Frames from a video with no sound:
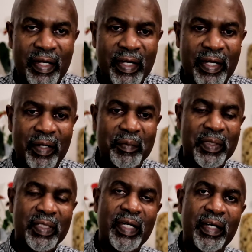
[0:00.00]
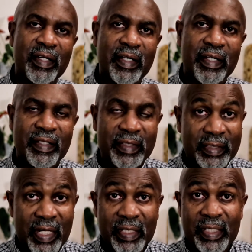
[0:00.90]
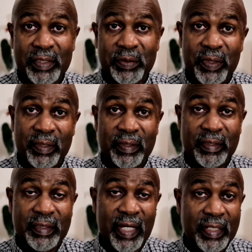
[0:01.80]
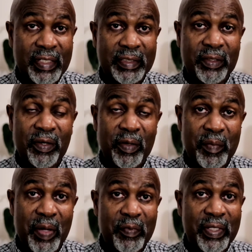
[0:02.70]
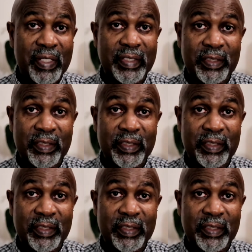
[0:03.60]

The channel is called Memory Lane.